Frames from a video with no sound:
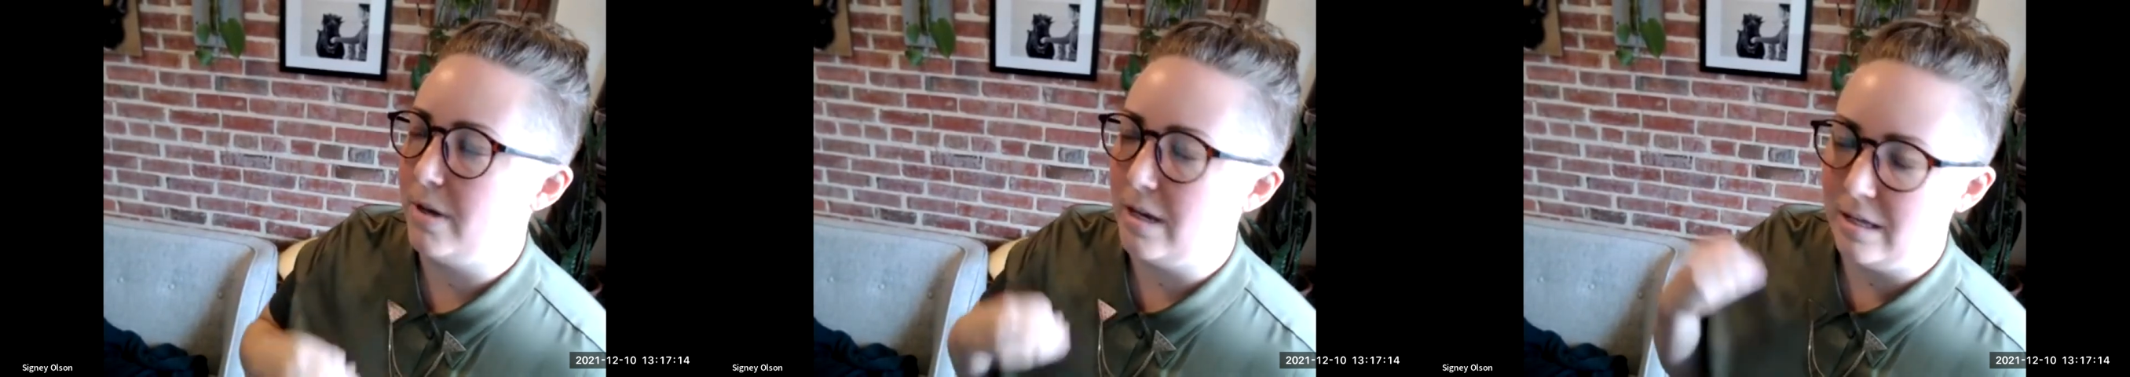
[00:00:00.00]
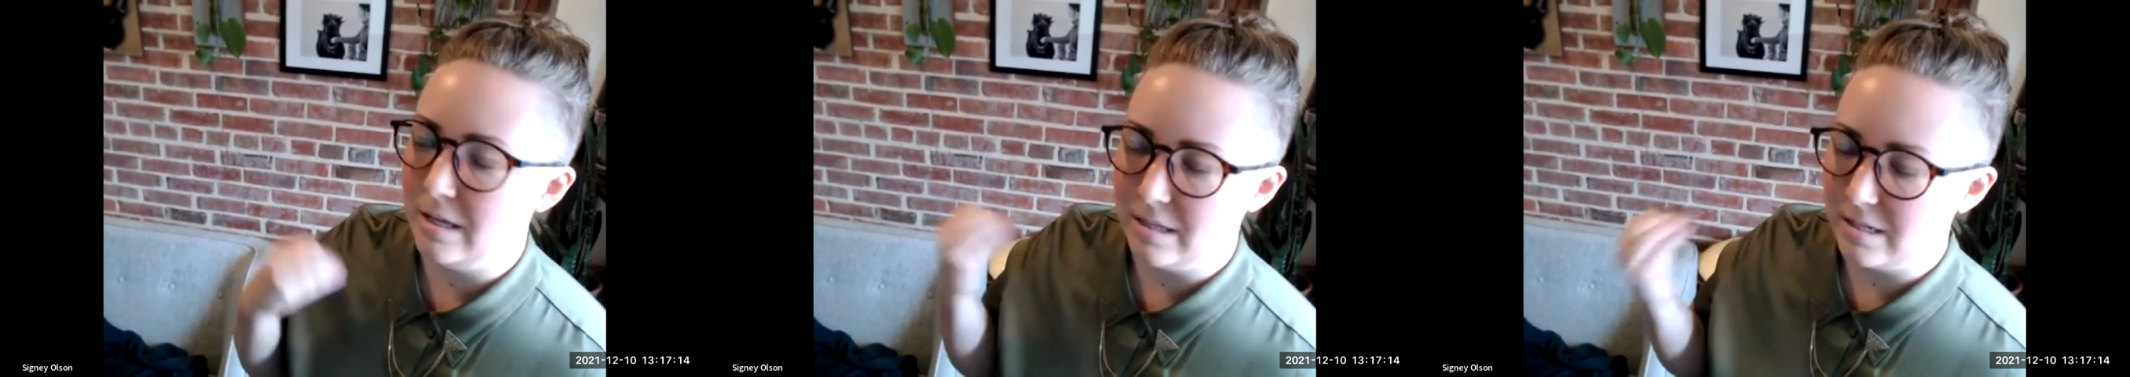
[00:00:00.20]

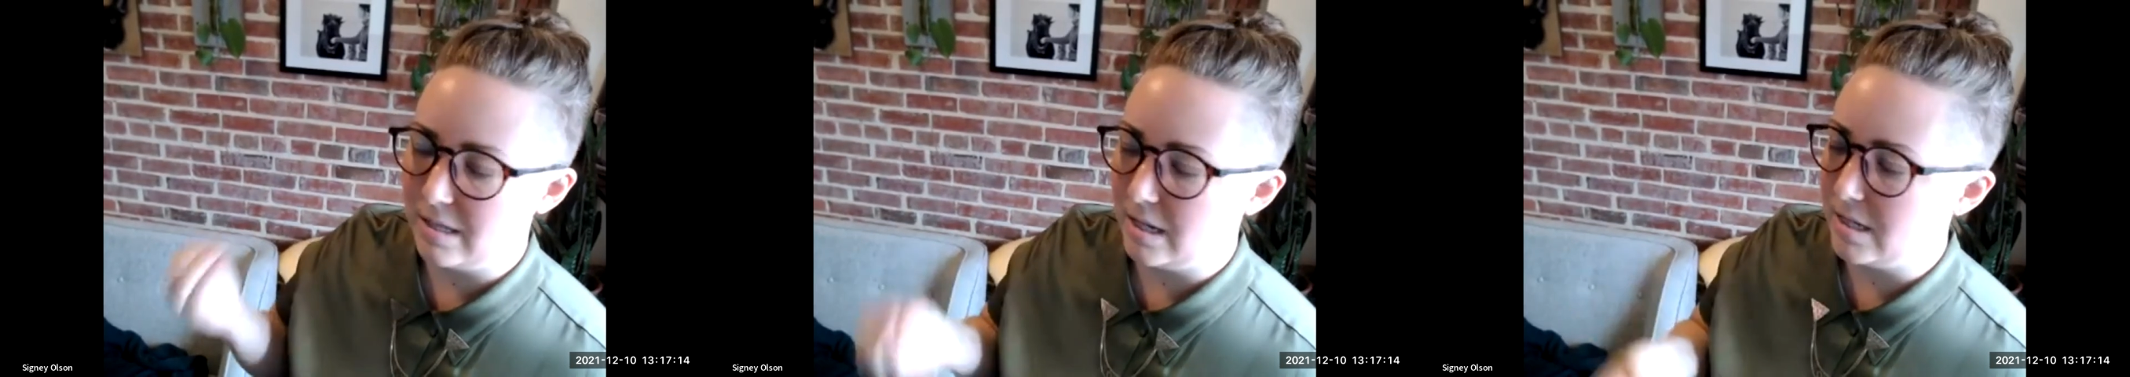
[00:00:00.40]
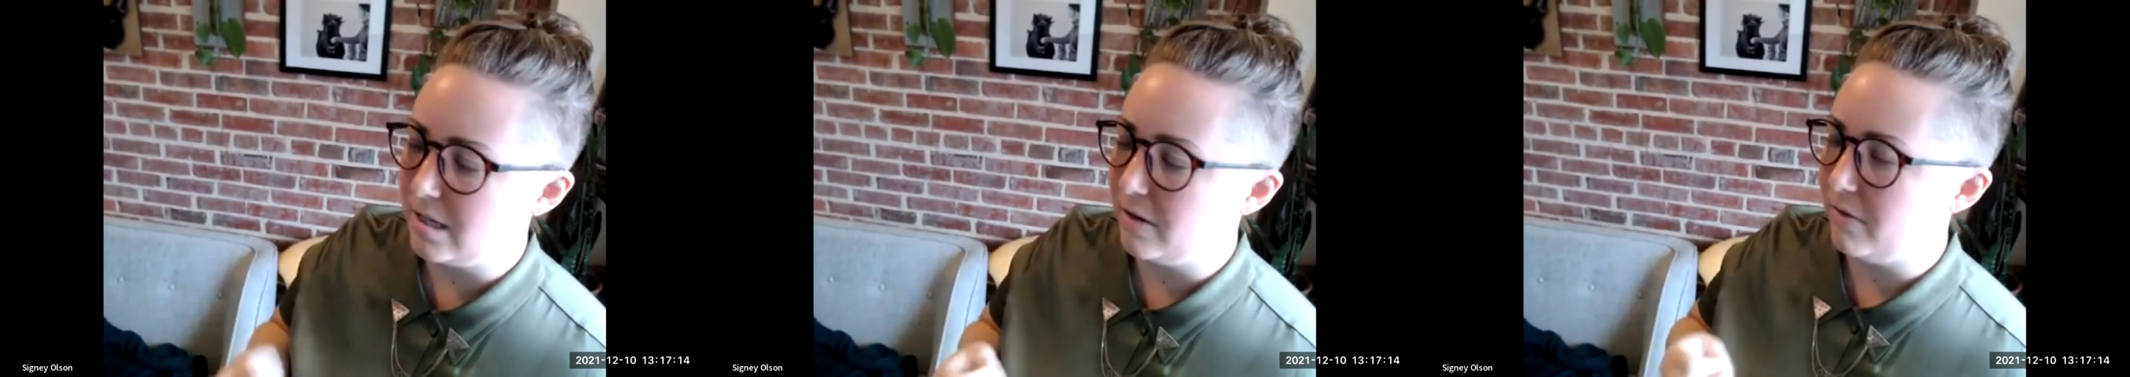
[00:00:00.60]
in the
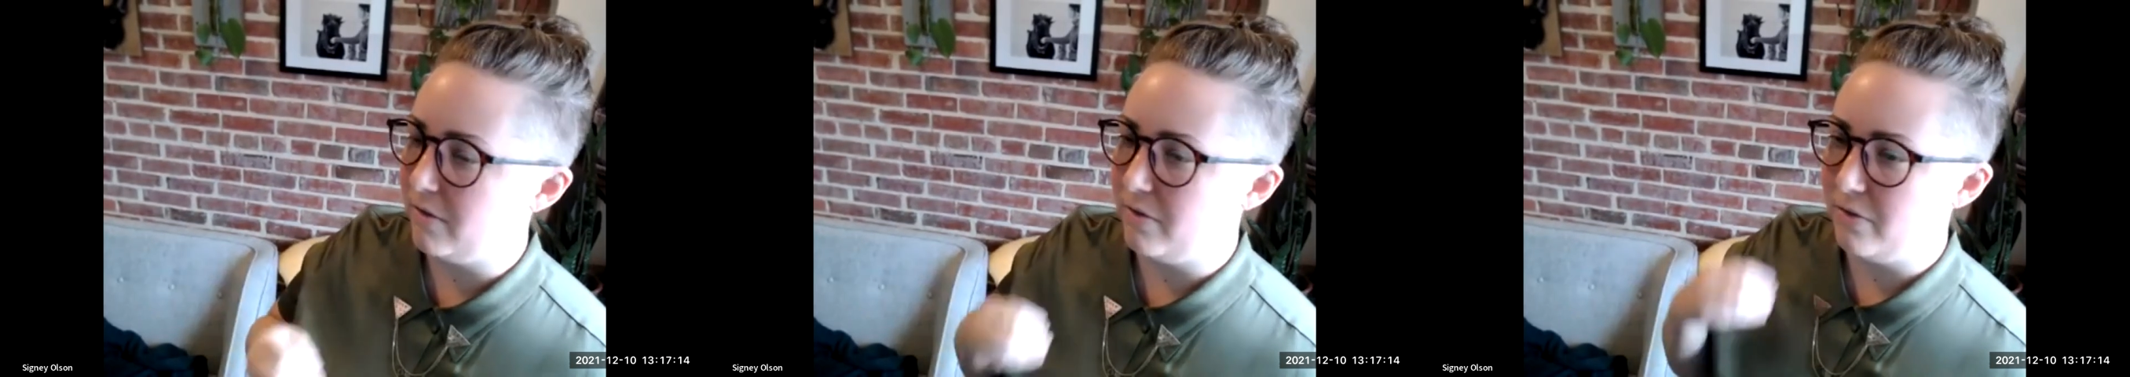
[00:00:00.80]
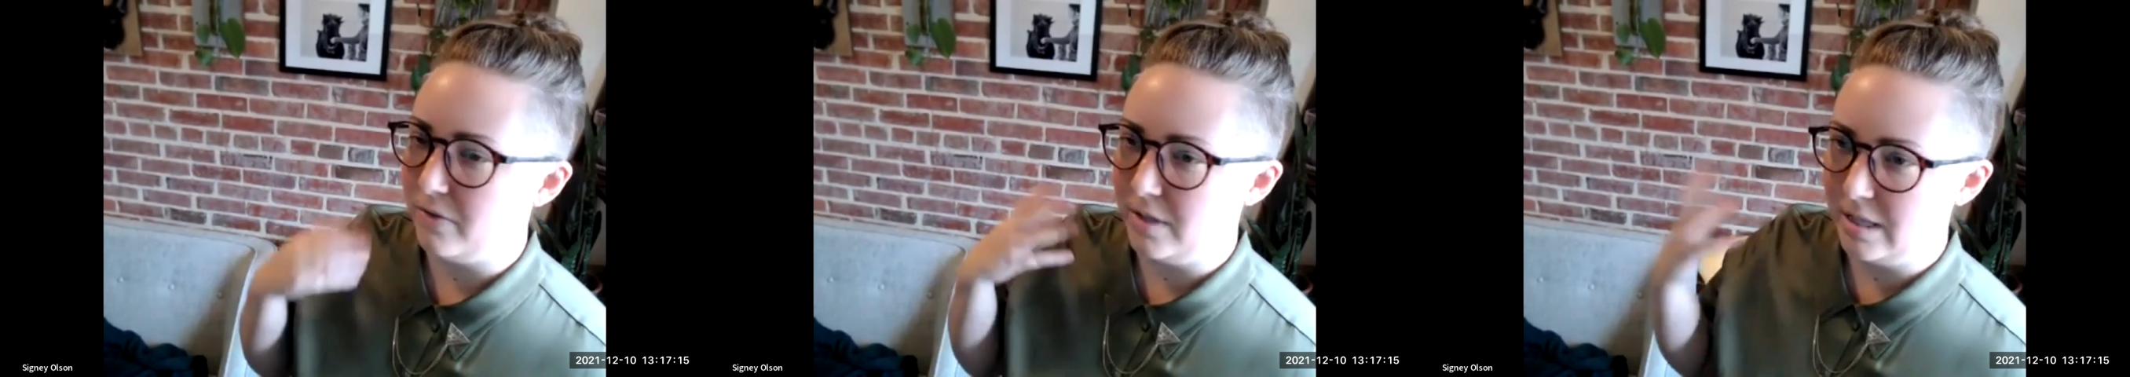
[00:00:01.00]
sense
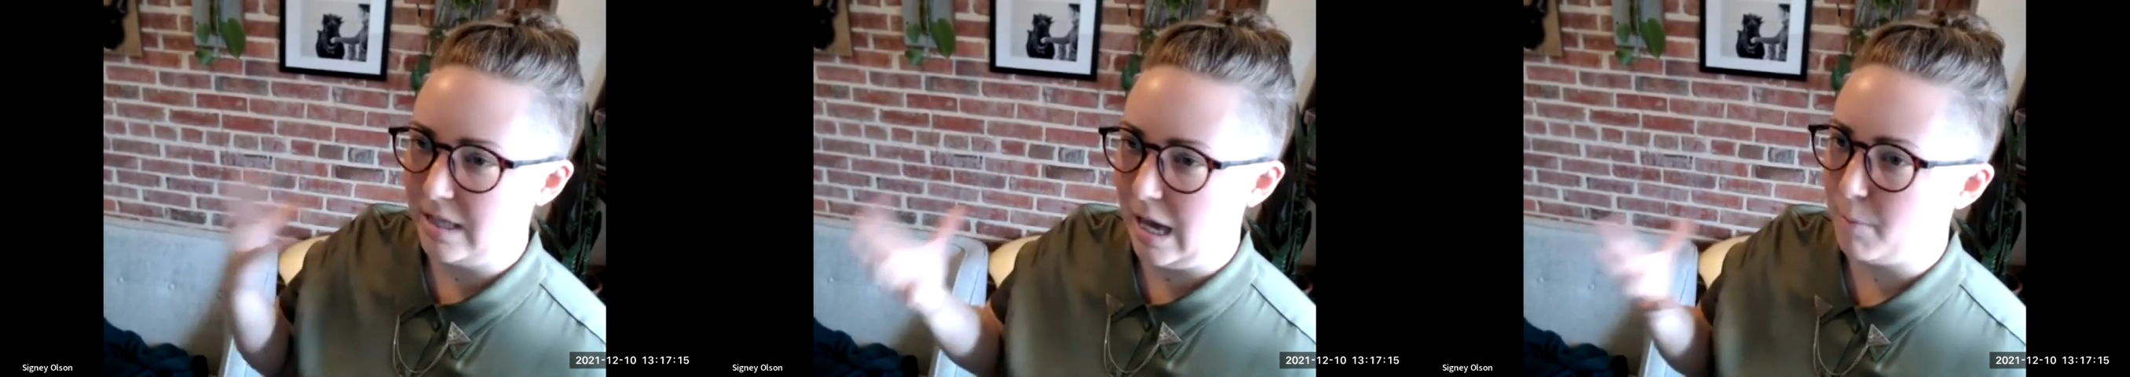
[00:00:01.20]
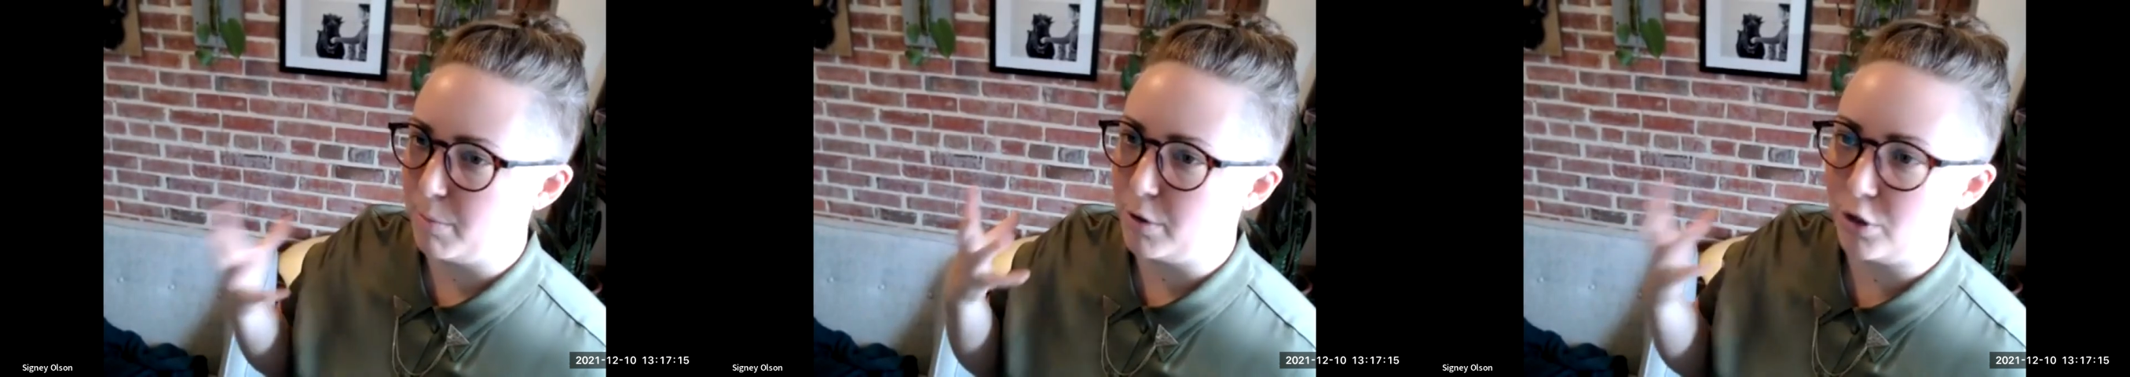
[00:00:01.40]
of that